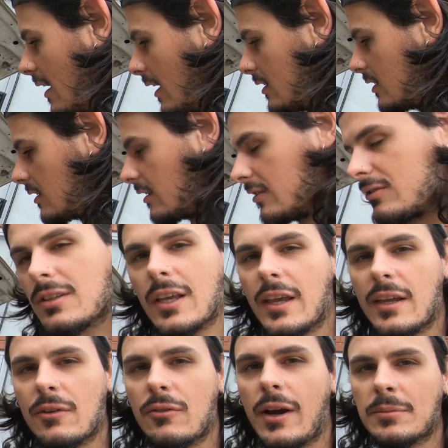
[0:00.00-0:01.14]
I just gotta do the
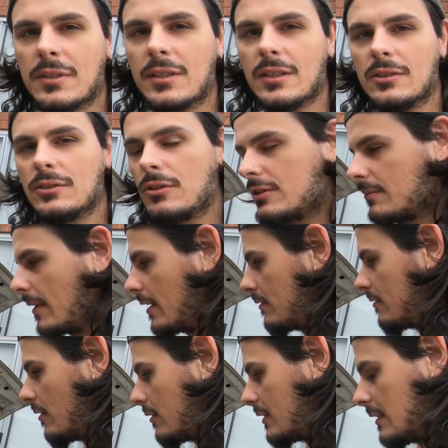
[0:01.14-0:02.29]
heat wrap to the exhaust
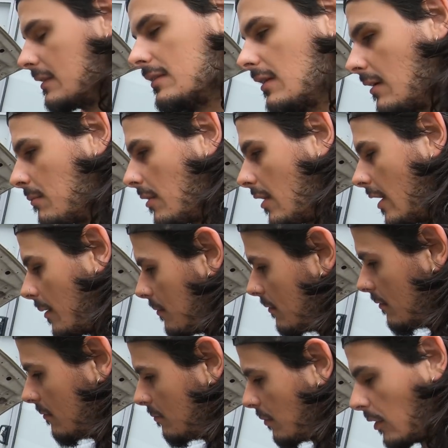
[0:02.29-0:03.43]
manifold and the dump pipe,
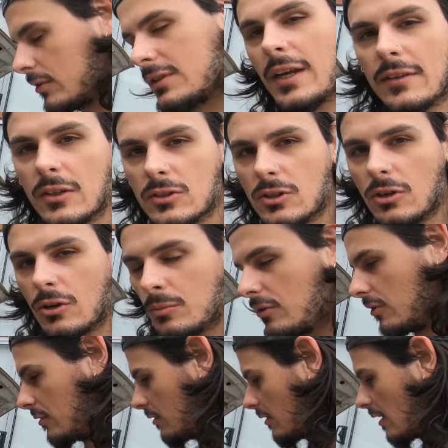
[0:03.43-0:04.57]
bolt down the
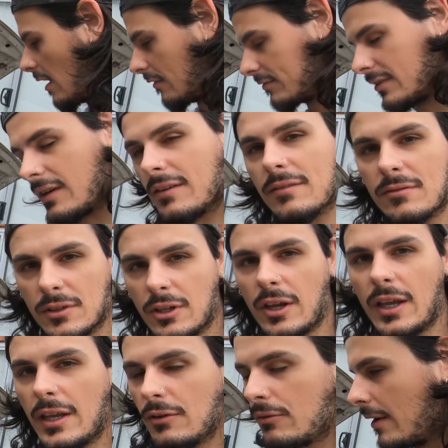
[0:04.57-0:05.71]
turbo after, you
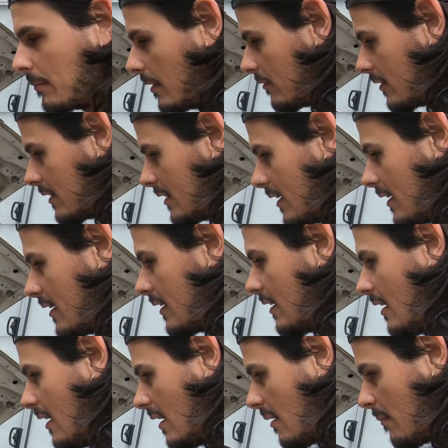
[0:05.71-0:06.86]
know, heat wrap everything.
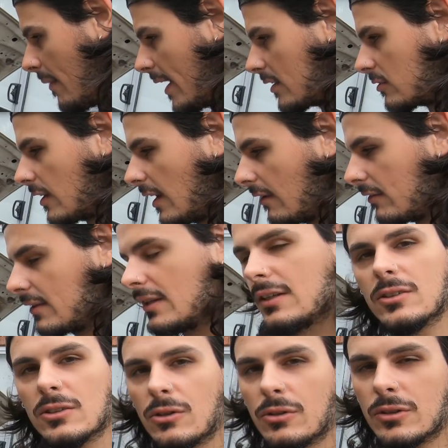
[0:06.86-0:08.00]
Make sure everything
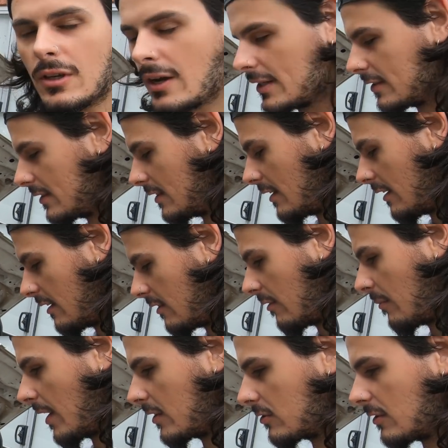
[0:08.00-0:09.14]
is all nice, you
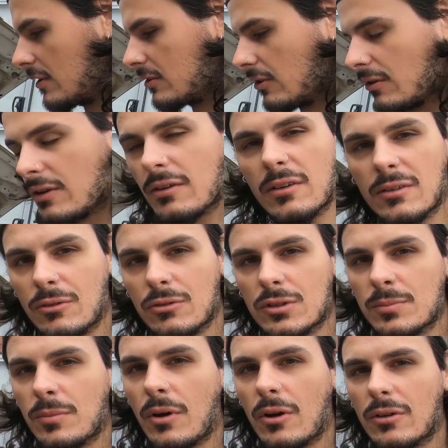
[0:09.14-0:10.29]
know, make sure there's no
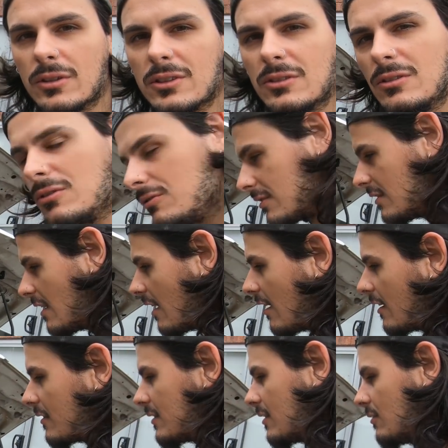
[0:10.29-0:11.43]
loose bolts, loose
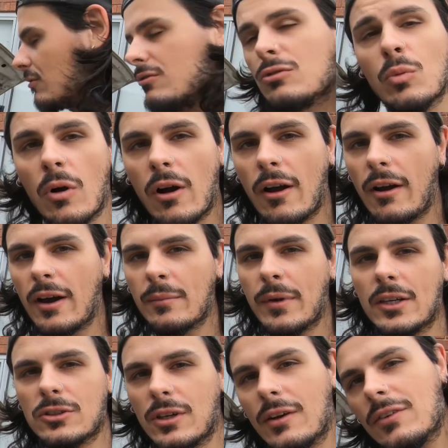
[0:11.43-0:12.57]
nuts, loose wiring,
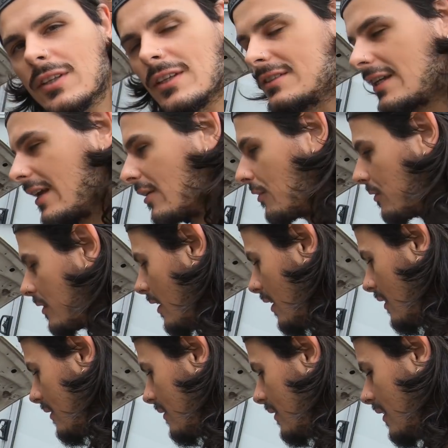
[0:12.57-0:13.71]
make sure everything's
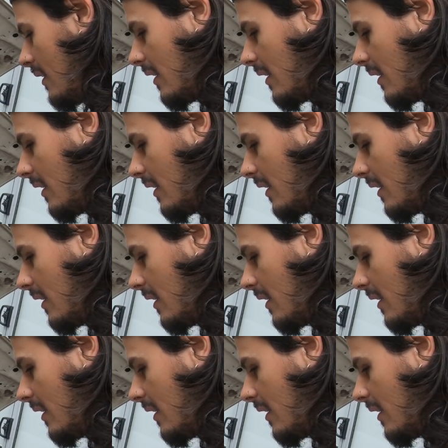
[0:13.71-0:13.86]
a-okay.